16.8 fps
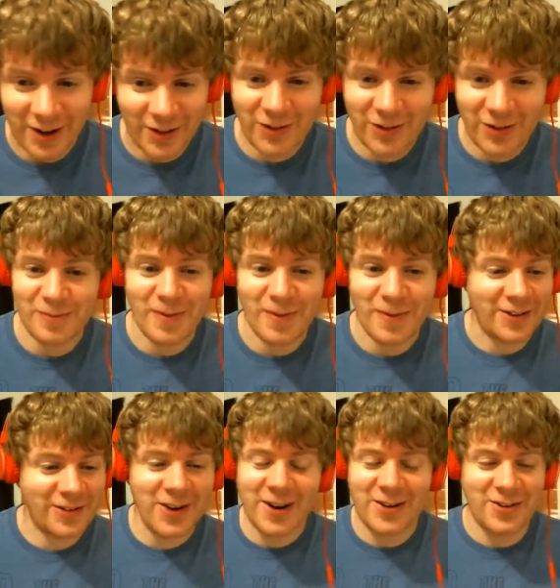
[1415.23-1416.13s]
saying, "This
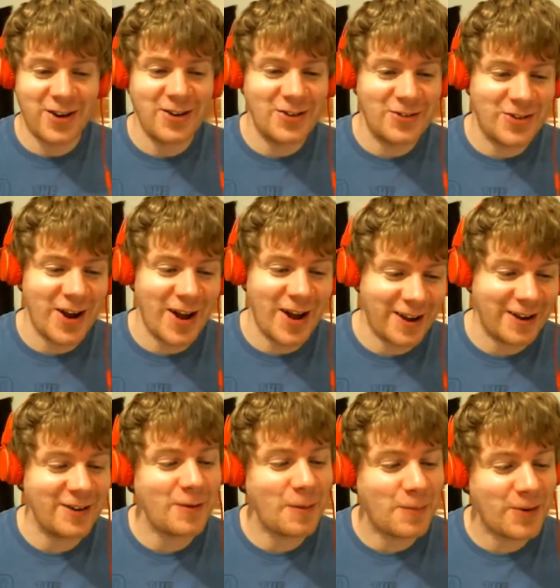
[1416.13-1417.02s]
is my snakeskin
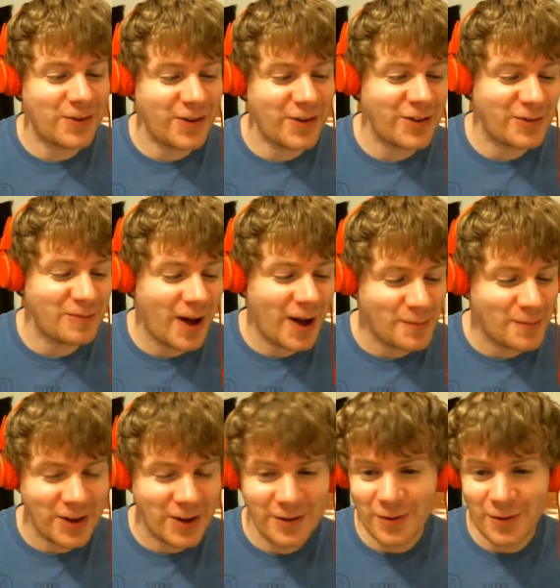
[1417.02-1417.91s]
jacket. It represents
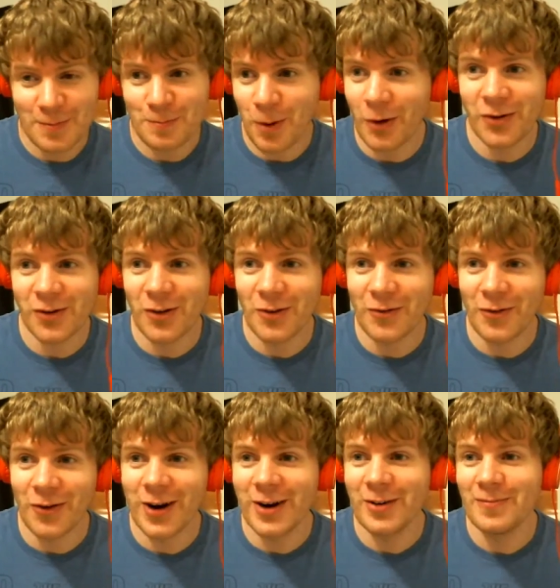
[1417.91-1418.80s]
my belief in
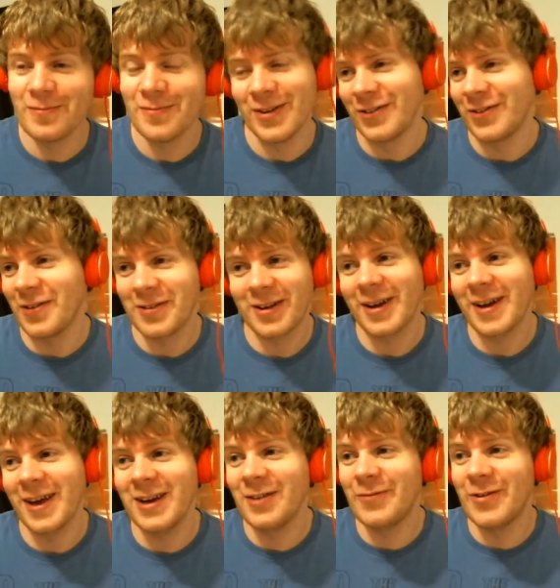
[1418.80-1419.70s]
personal freedom and something like